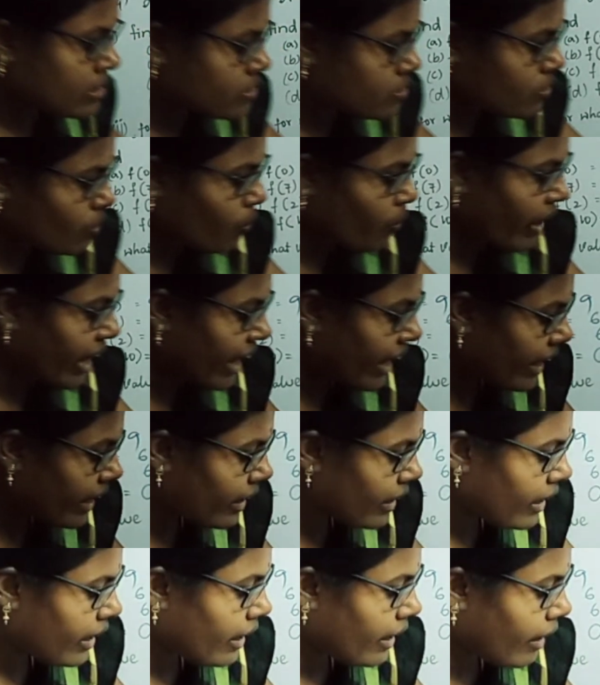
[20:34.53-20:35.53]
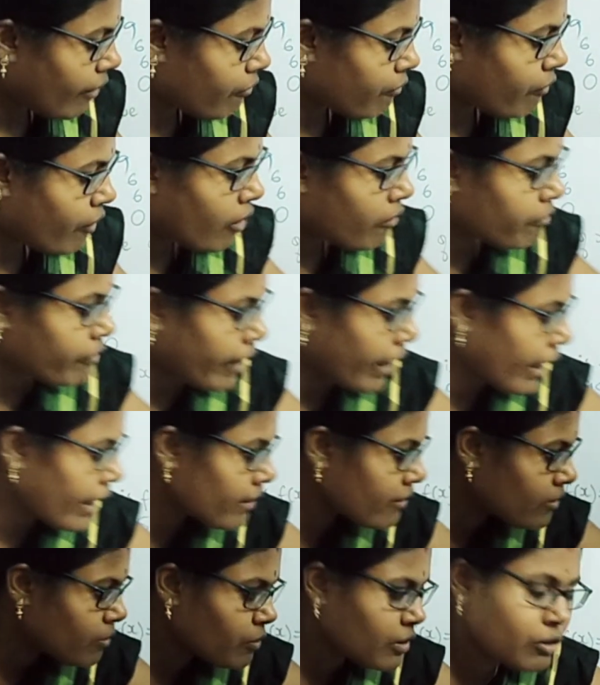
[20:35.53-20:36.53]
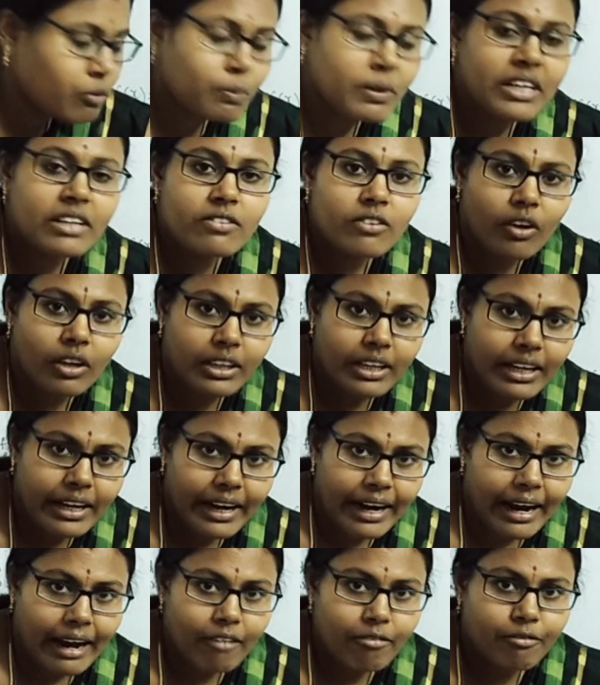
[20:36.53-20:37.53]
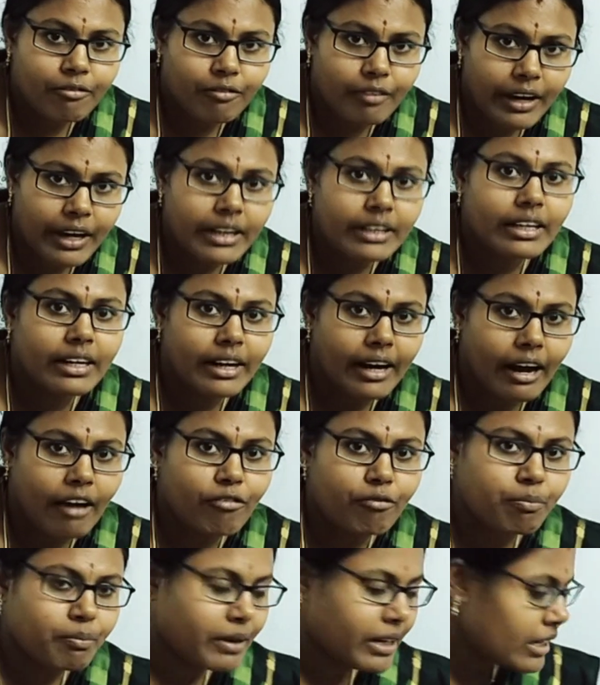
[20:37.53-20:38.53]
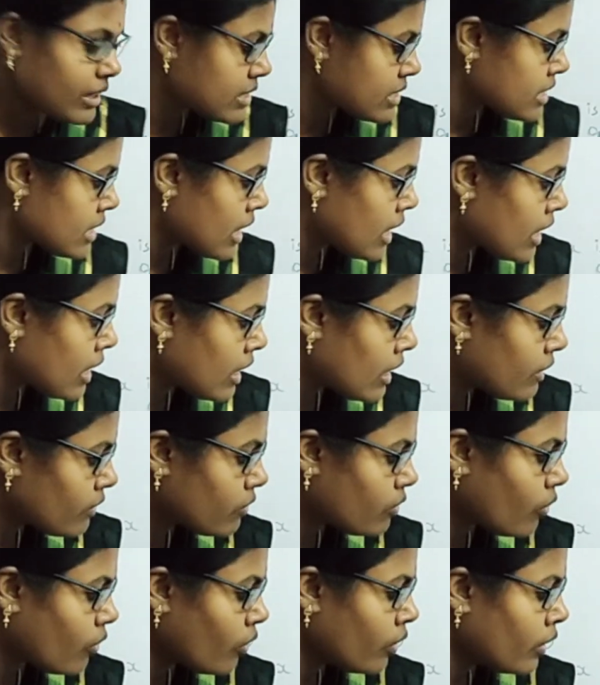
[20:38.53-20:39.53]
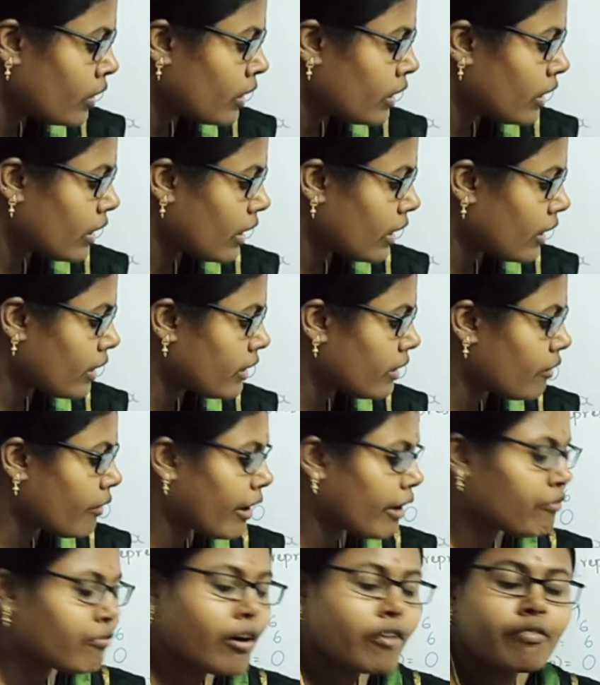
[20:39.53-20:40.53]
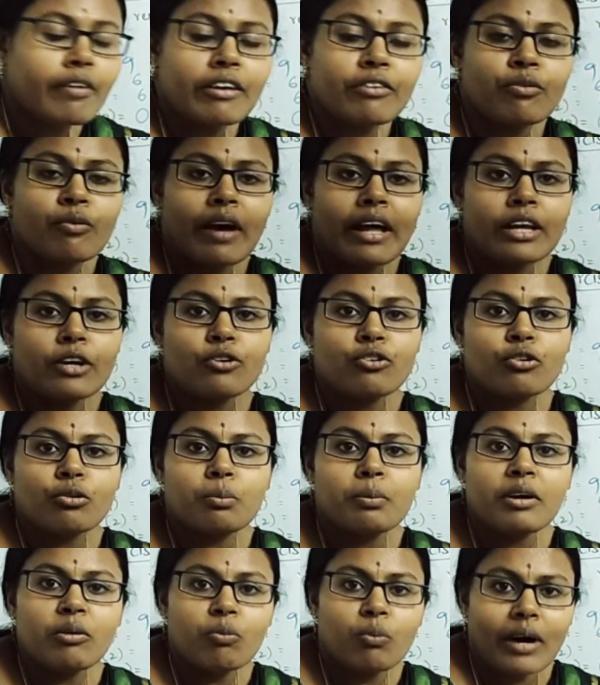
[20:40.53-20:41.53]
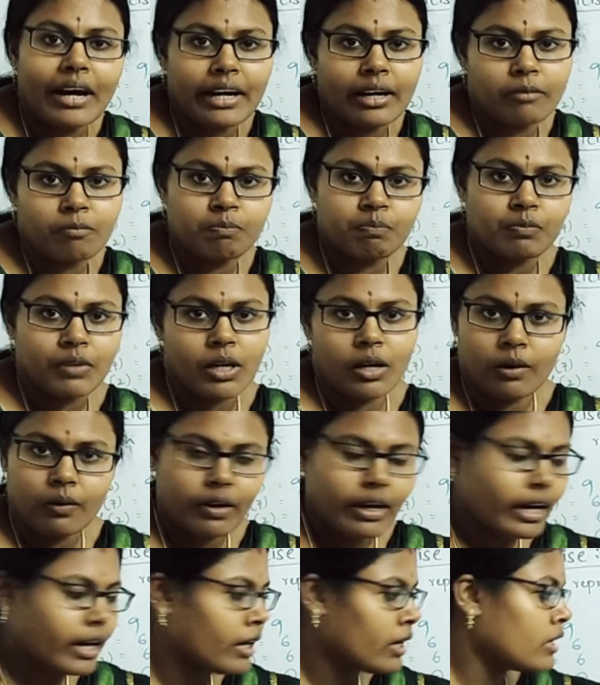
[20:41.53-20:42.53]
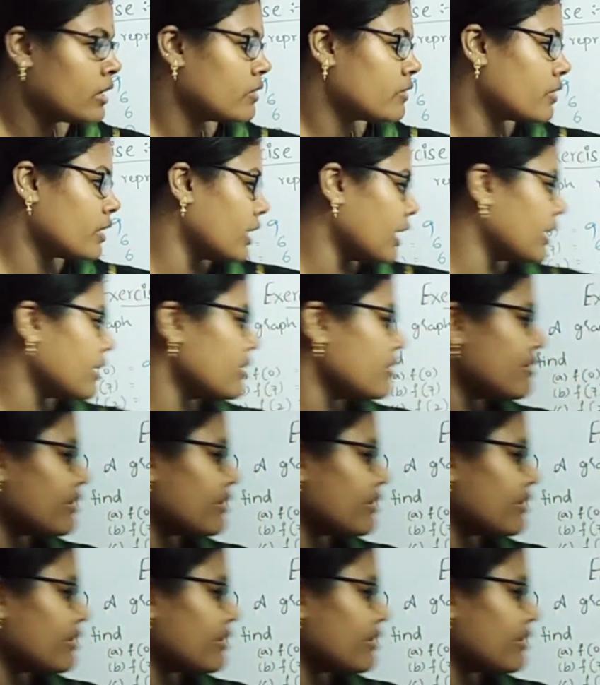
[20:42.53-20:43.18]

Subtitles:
So where f of x, which means on the graph, where the graph meets, so the f of x value should be 1, okay? So that is